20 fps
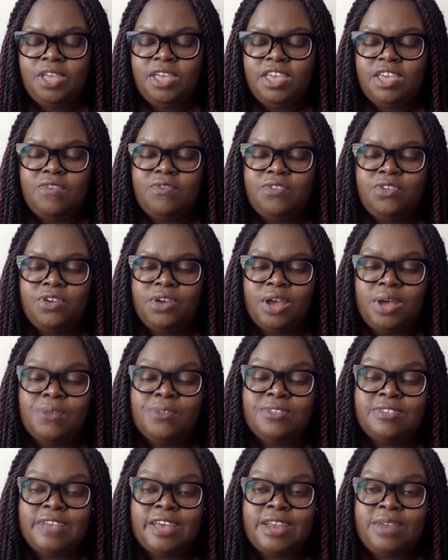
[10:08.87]
If you're
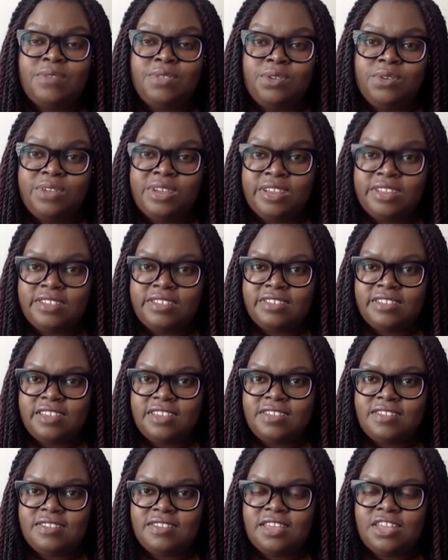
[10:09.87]
outside of the United
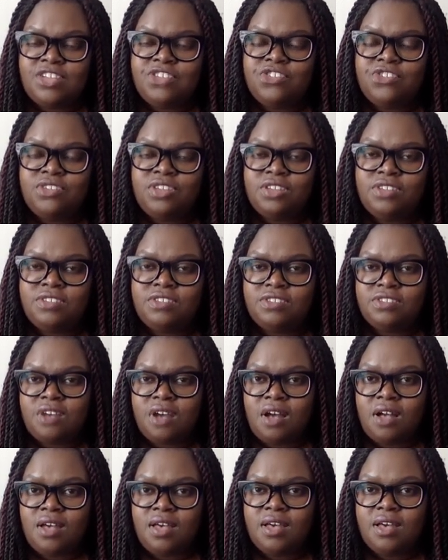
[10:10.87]
States and you need to
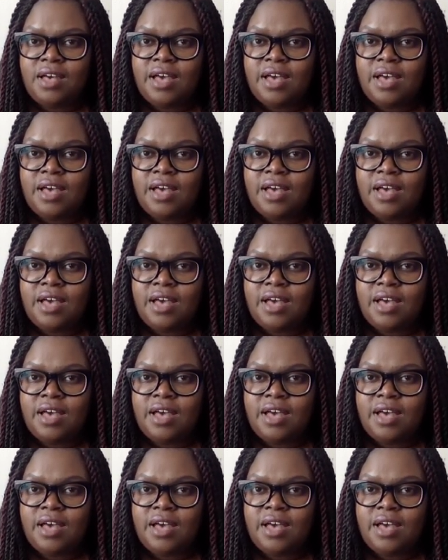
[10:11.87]
talk,